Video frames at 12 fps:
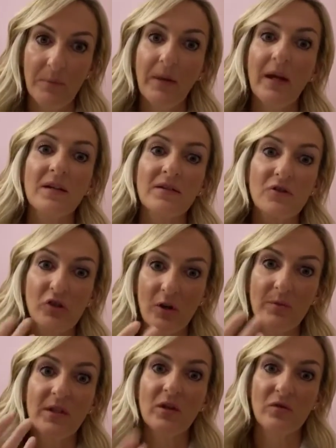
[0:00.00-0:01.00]
because the
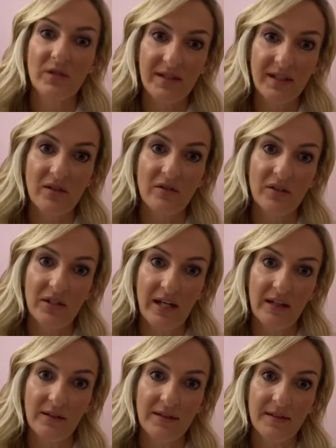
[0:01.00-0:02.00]
germs are going to sit on the
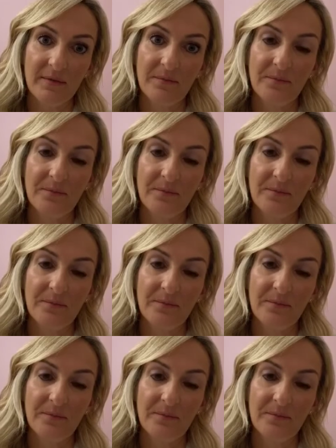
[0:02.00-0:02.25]
towels.